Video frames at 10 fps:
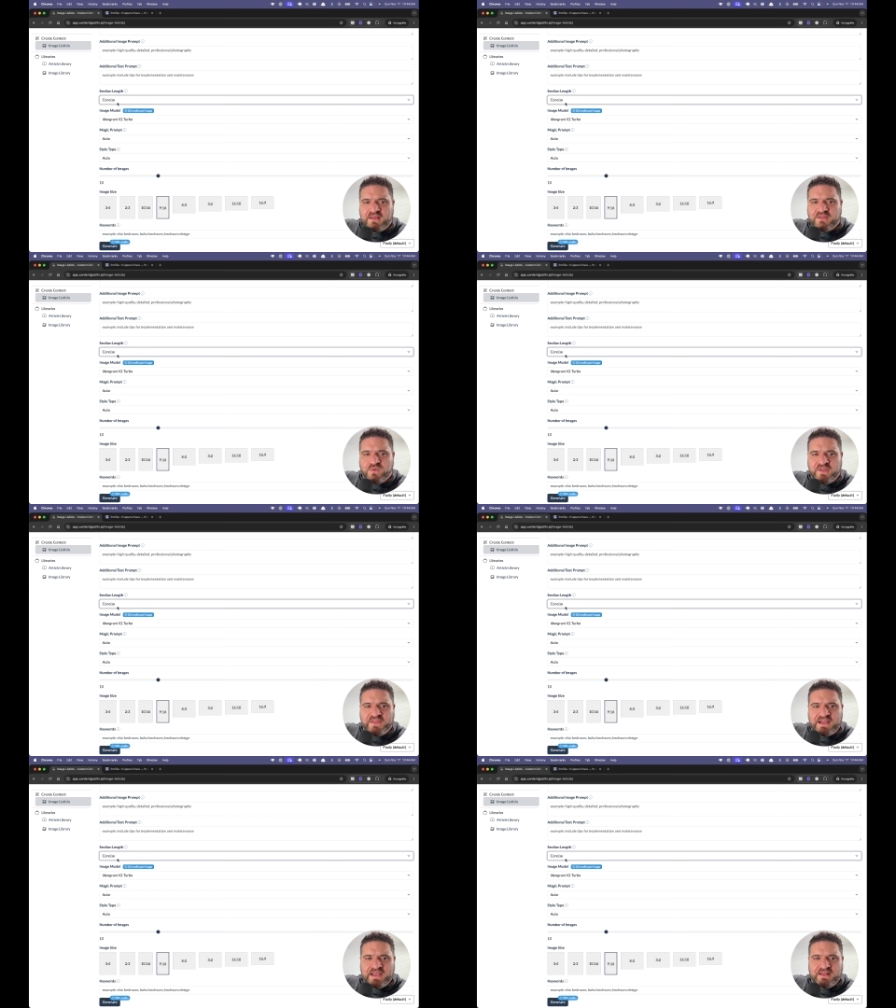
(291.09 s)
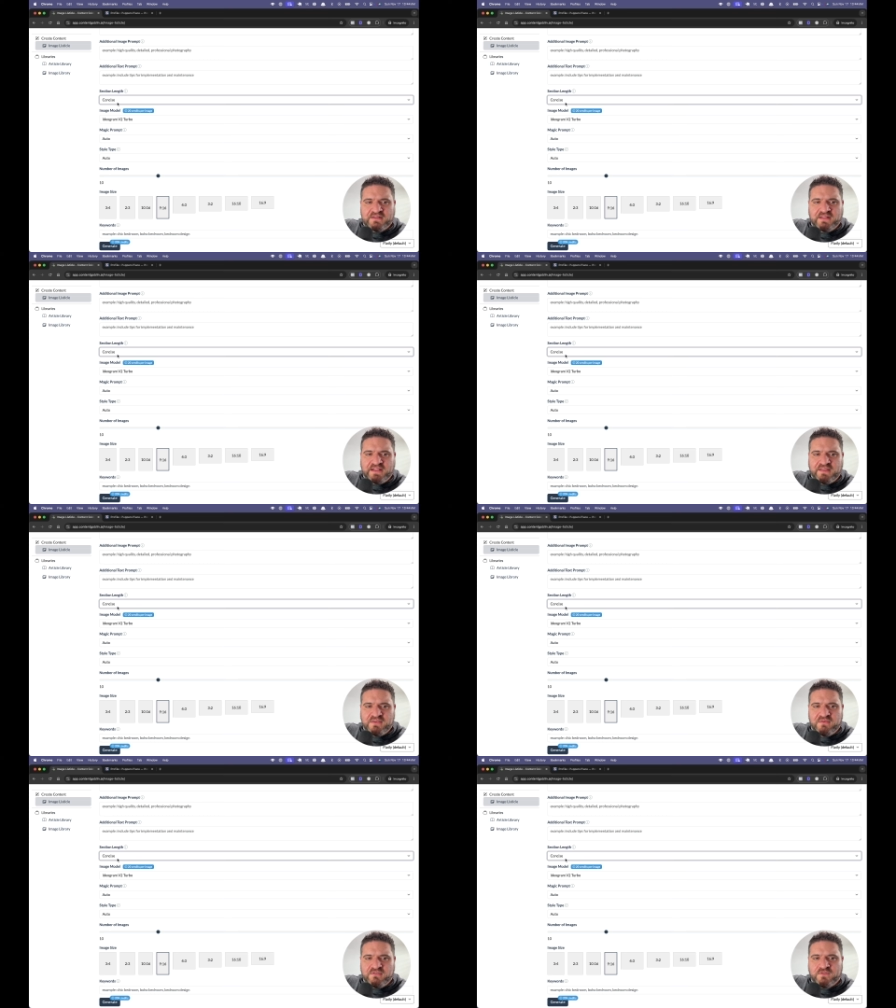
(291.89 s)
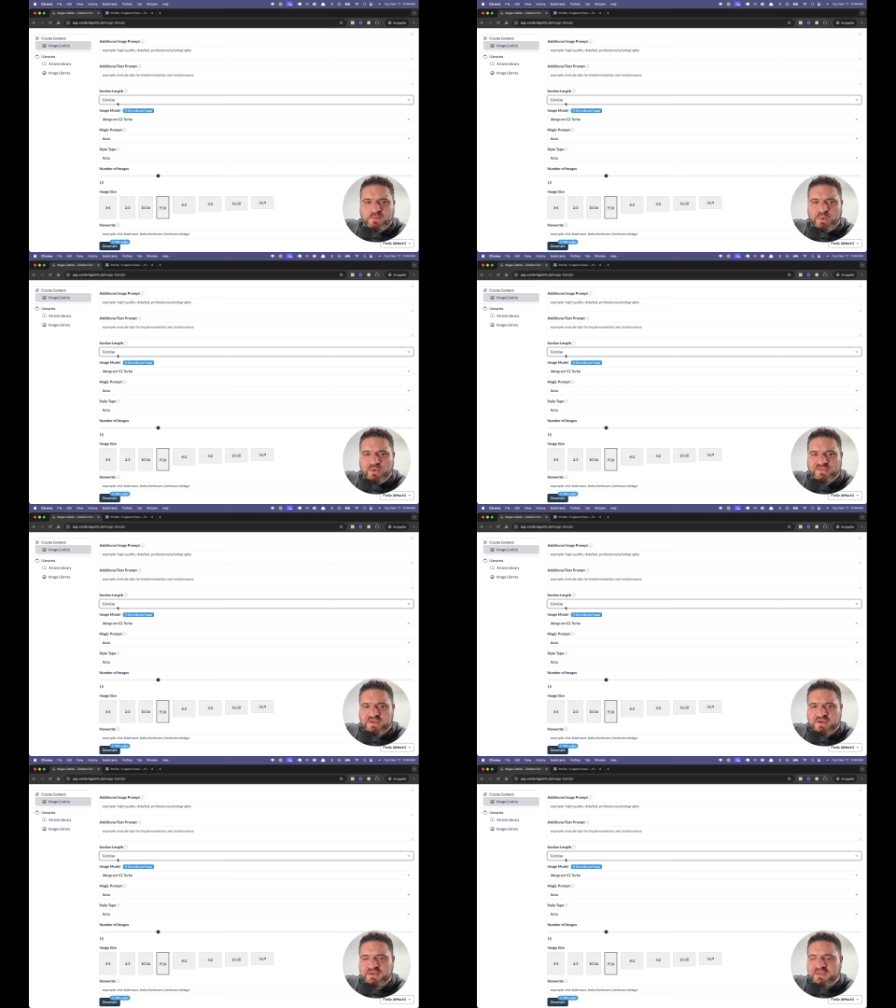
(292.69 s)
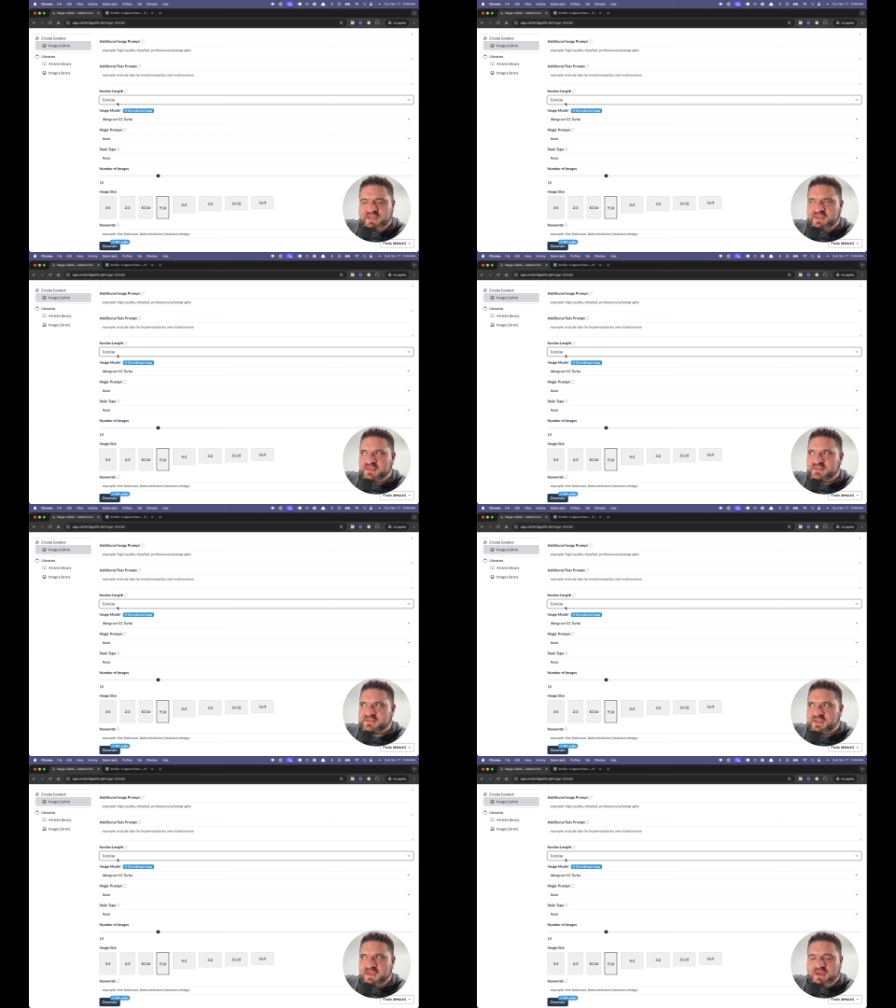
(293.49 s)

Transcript: The one that I like to use verbose on is